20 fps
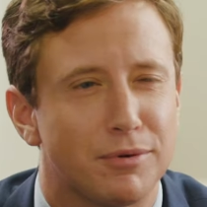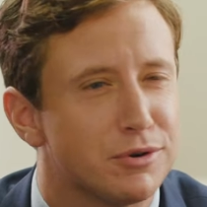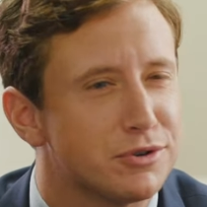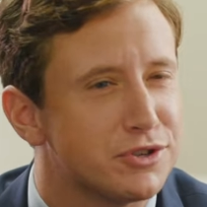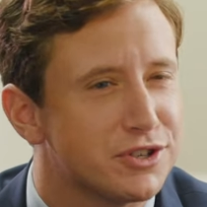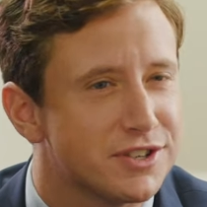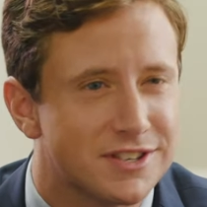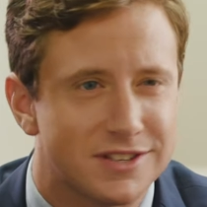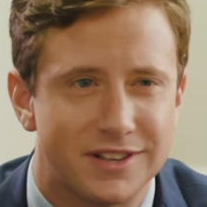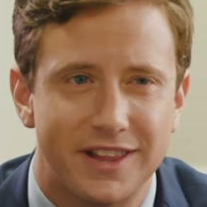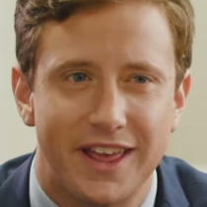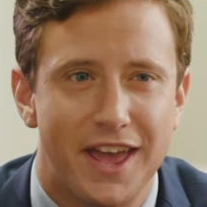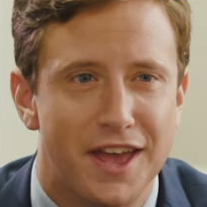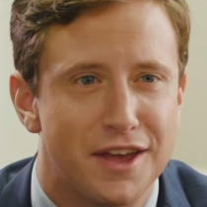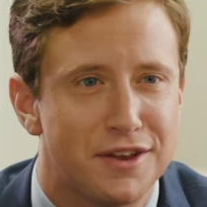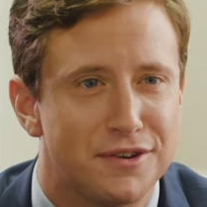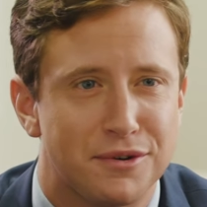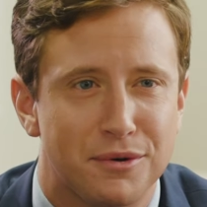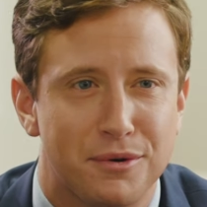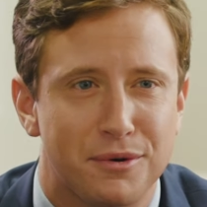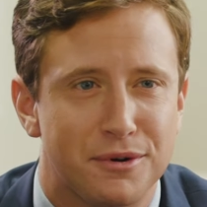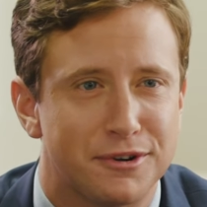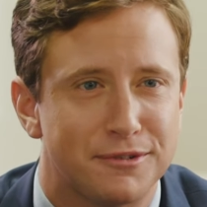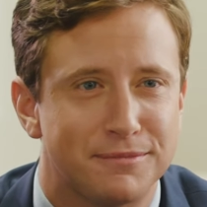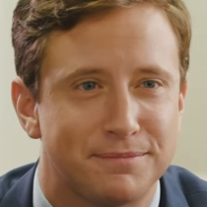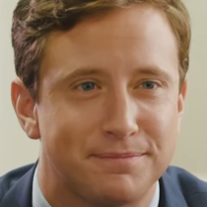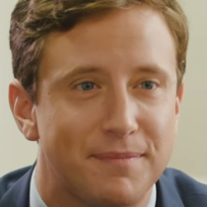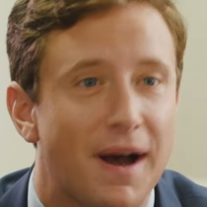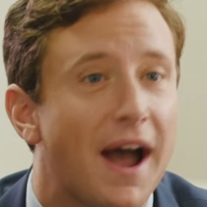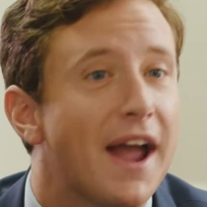purchase land, or
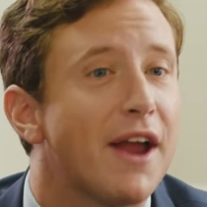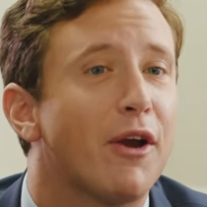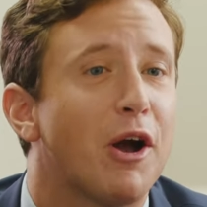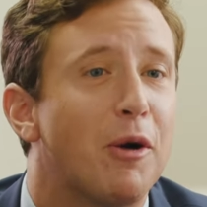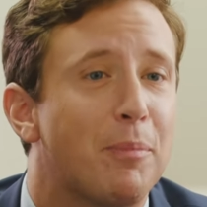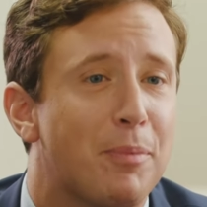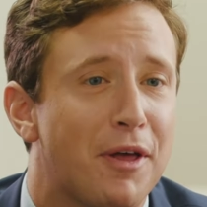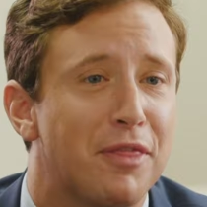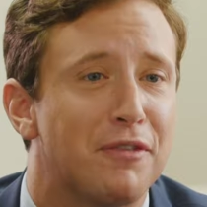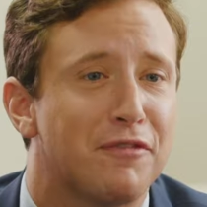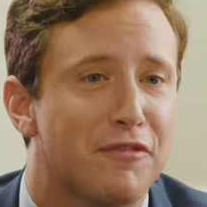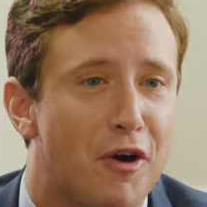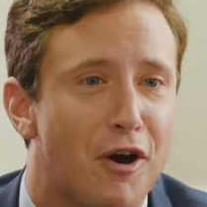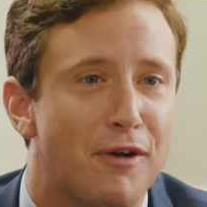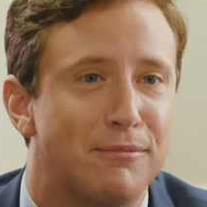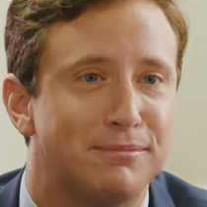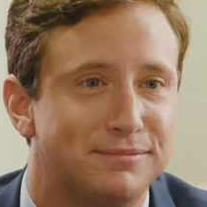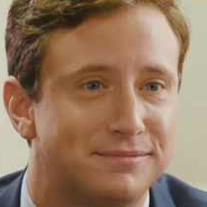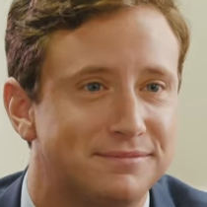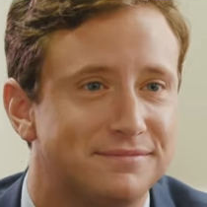hire help on the farm.